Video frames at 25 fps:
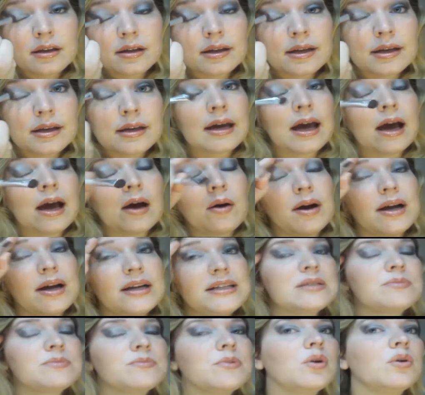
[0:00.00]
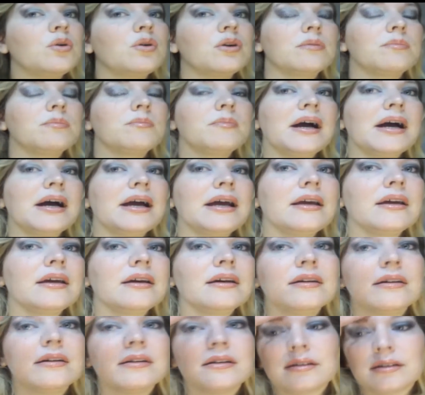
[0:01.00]
And how I smoke my,
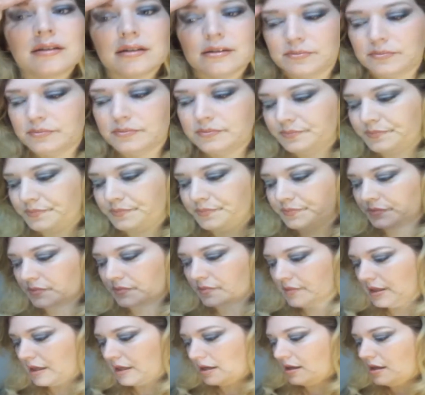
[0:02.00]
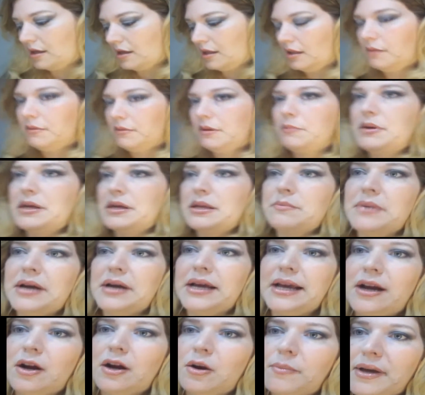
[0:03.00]
let me pin
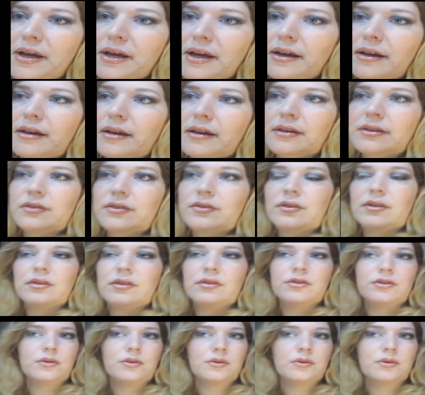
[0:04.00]
my hair back so that